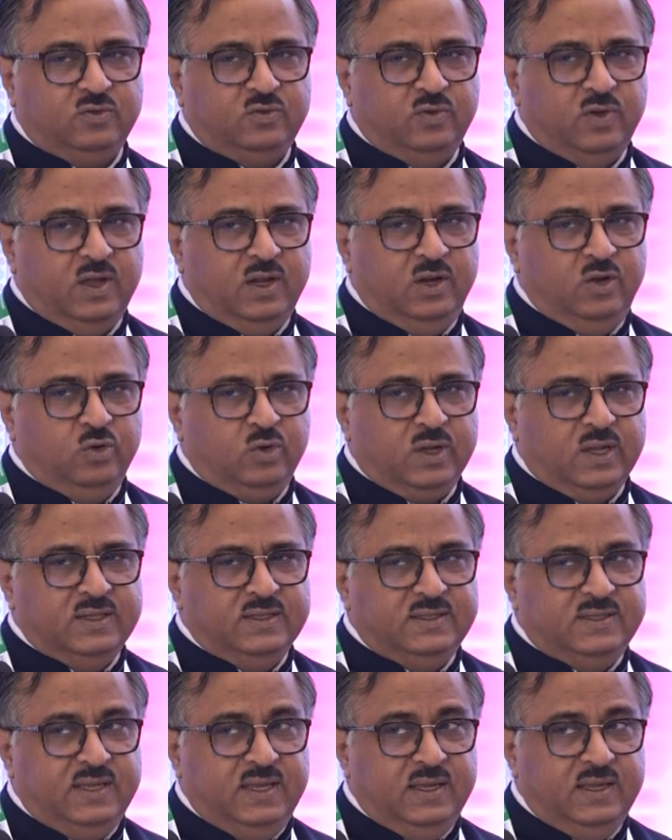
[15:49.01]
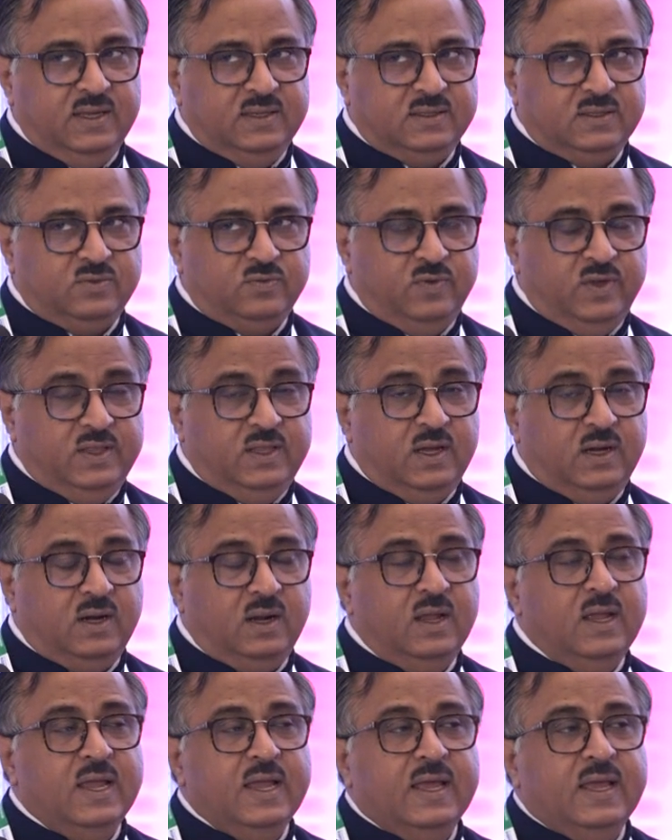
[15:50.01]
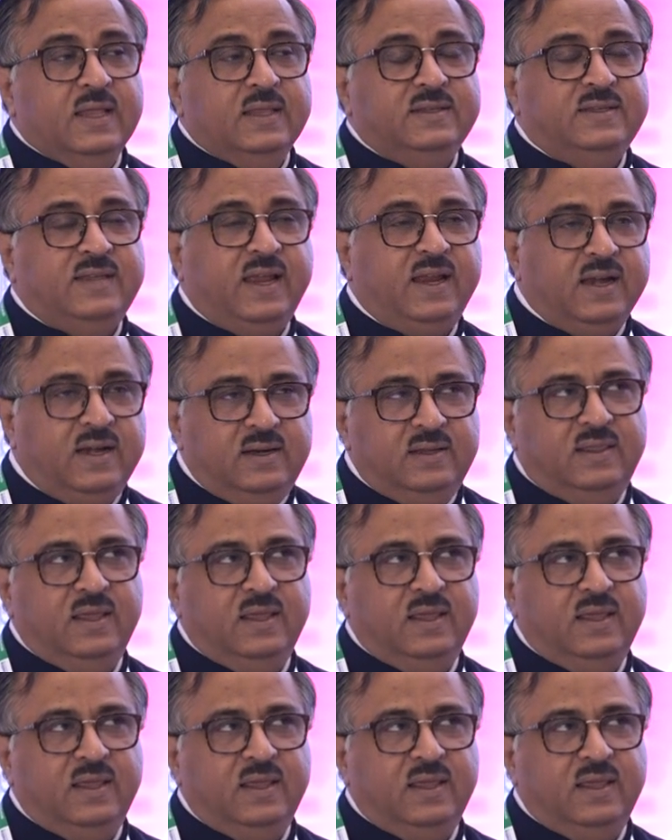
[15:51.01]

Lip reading: where you can see yes, whether. Second